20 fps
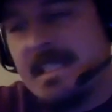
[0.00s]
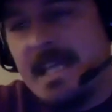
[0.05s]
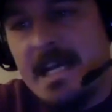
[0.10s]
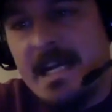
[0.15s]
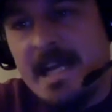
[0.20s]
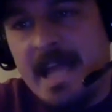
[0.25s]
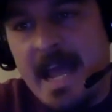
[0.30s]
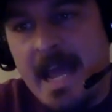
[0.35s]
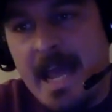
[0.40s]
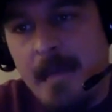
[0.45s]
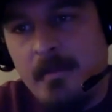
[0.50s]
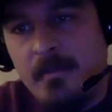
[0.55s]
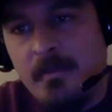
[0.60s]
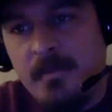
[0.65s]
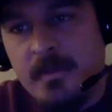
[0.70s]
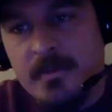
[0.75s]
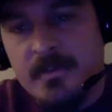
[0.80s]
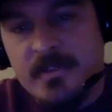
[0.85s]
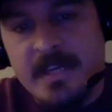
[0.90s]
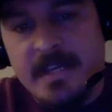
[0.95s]
out of
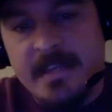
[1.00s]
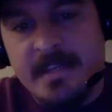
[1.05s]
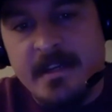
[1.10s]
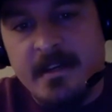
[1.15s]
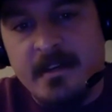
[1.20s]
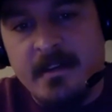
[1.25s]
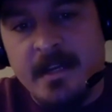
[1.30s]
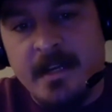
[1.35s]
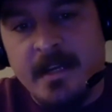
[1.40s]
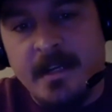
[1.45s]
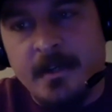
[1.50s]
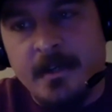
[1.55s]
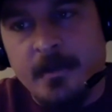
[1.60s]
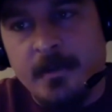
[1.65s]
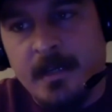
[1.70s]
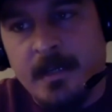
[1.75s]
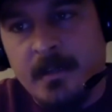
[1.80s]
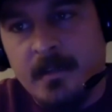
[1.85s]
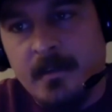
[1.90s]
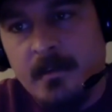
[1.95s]
Abbeville, South Carolina,
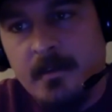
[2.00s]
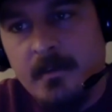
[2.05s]
correct?